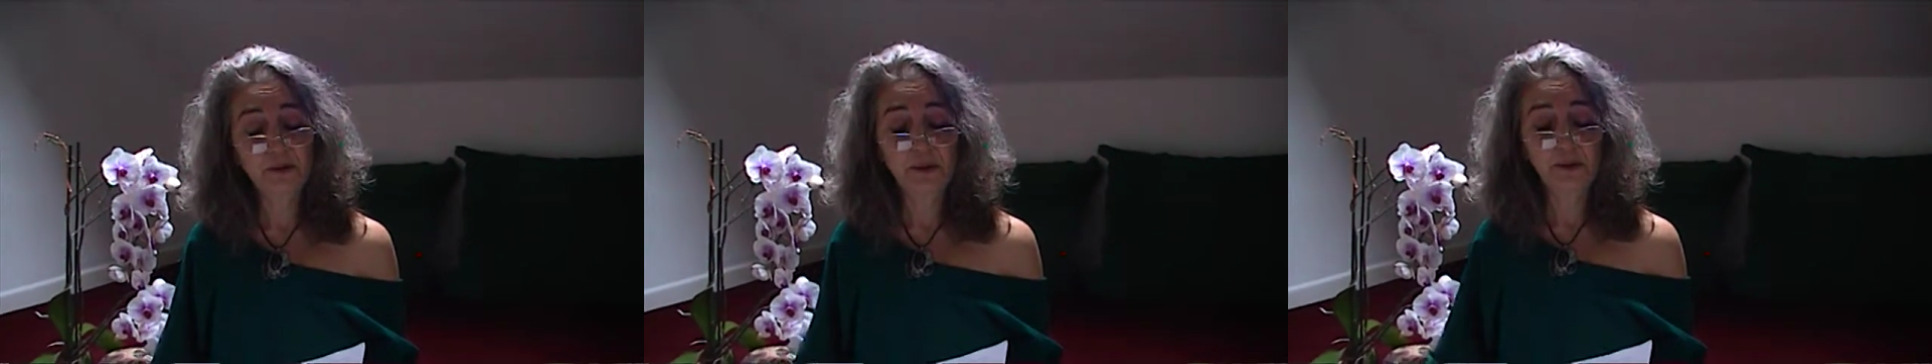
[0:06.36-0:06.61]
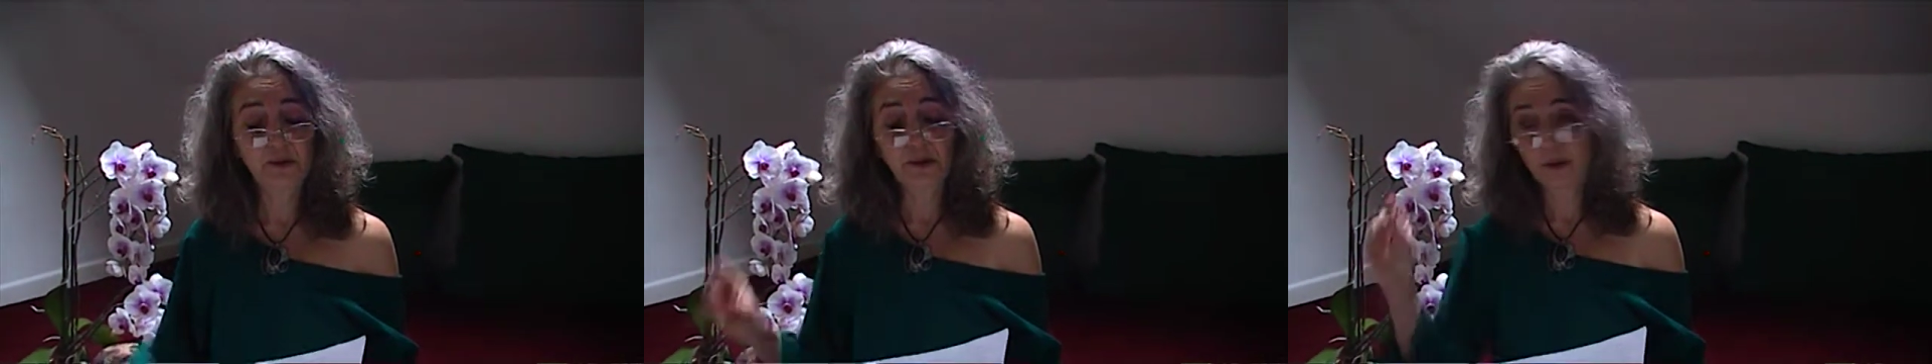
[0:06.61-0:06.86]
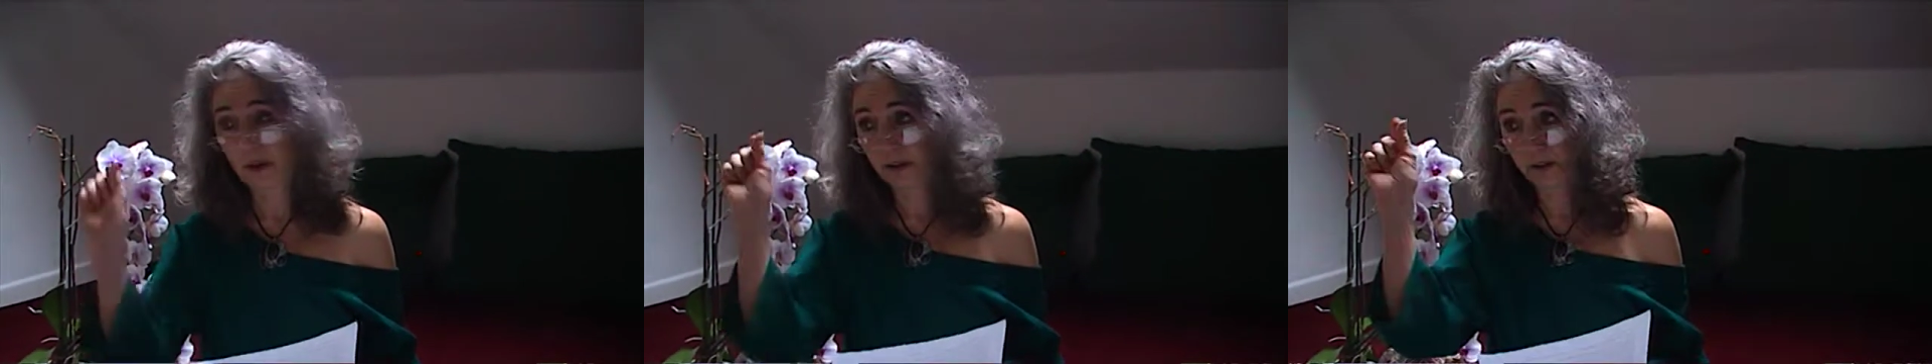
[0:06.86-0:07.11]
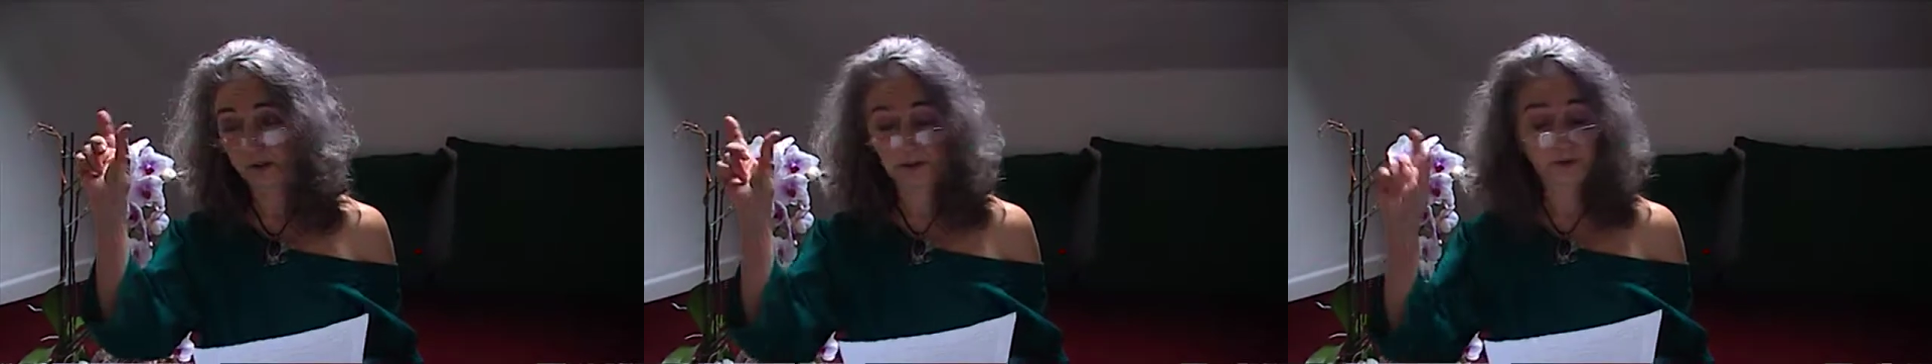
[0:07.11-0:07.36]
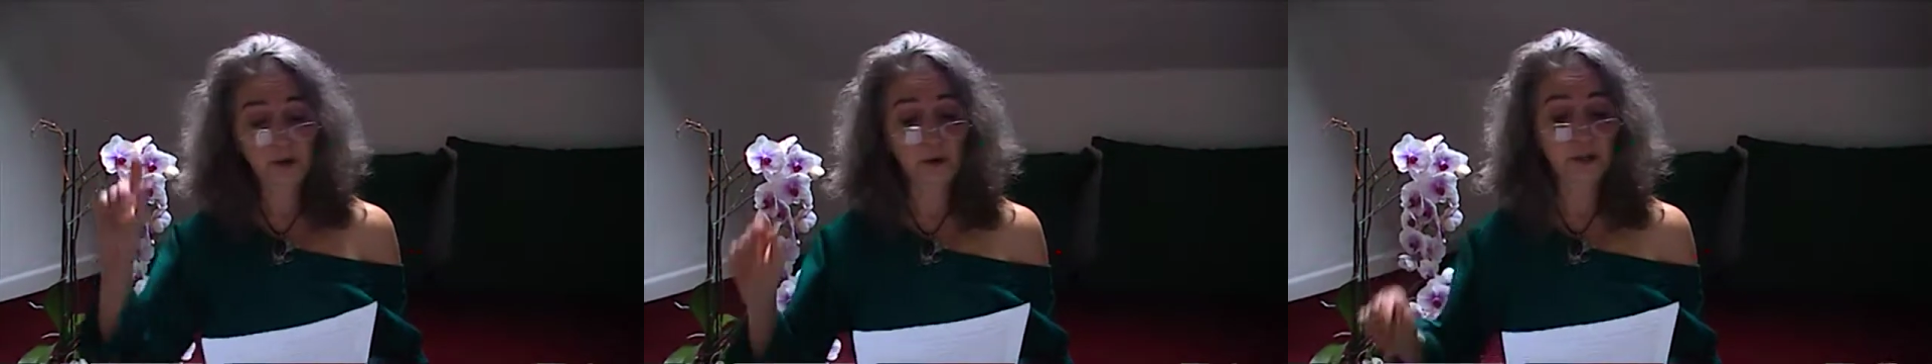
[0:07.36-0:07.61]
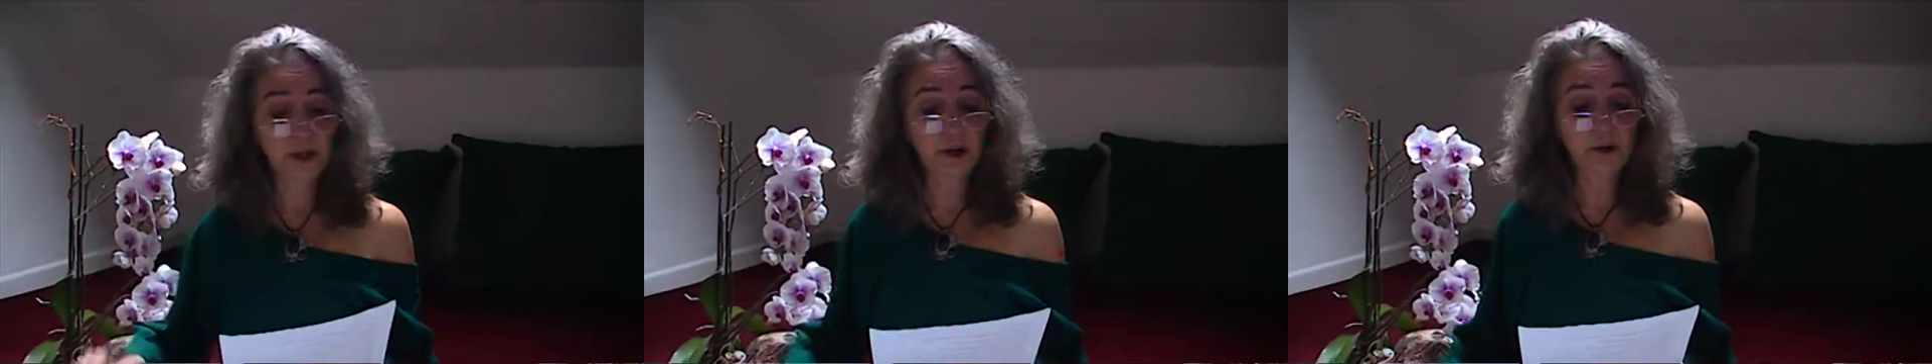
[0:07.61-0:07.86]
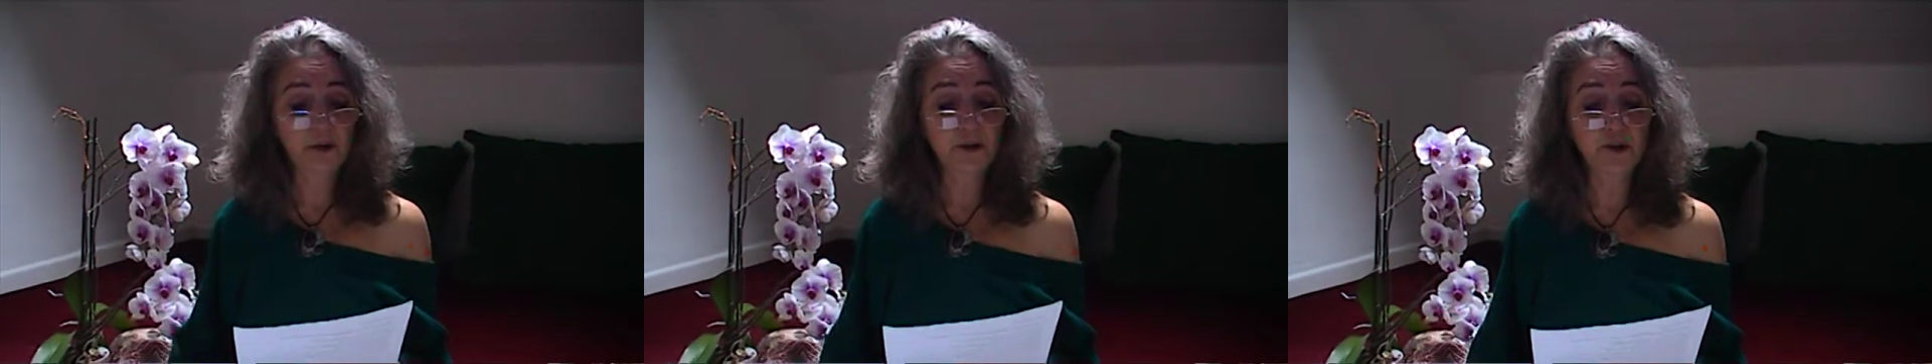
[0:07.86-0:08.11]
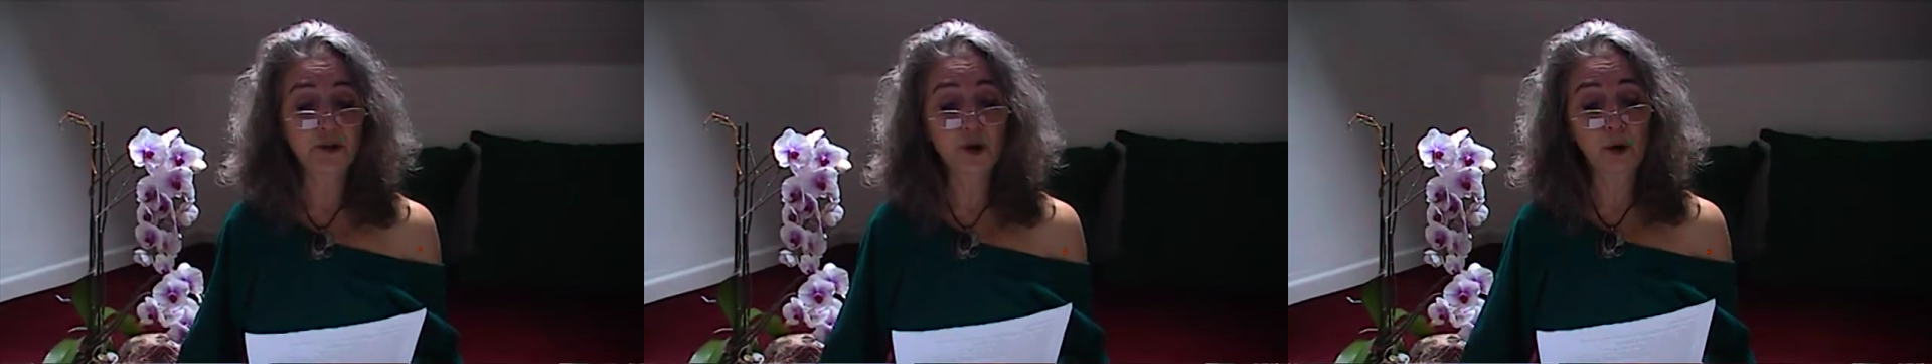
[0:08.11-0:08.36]
There's a little note here.
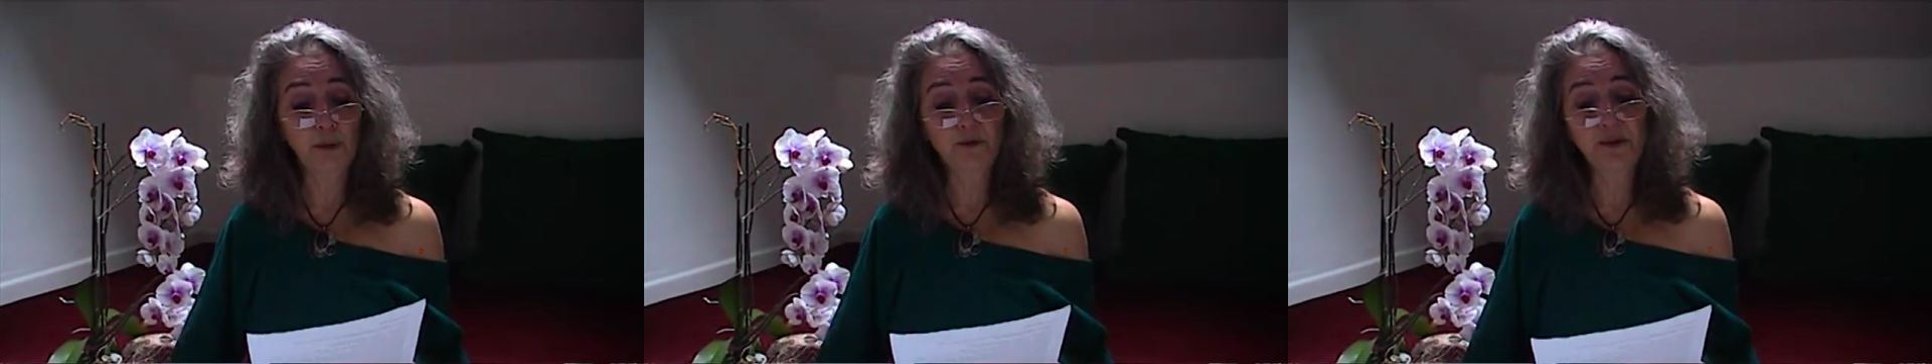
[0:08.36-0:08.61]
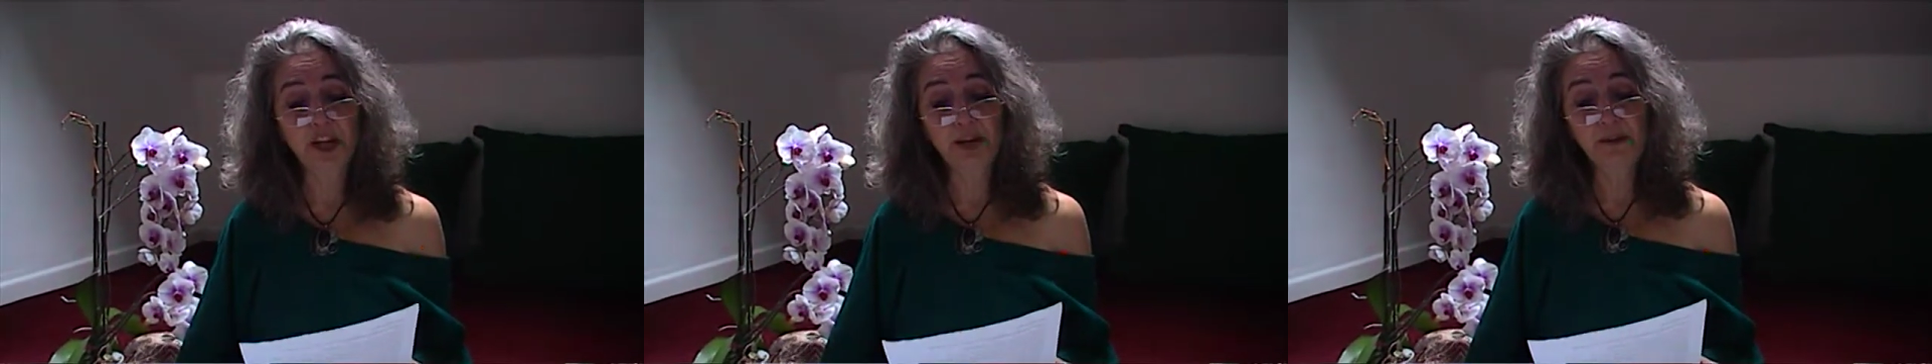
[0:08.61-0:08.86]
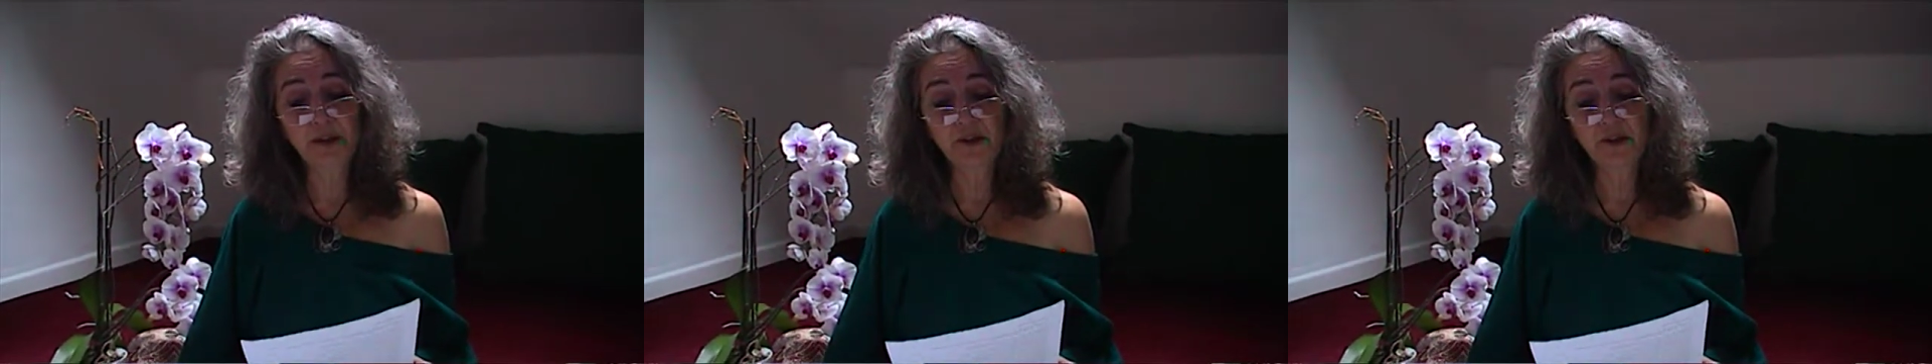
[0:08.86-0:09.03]
The job of naming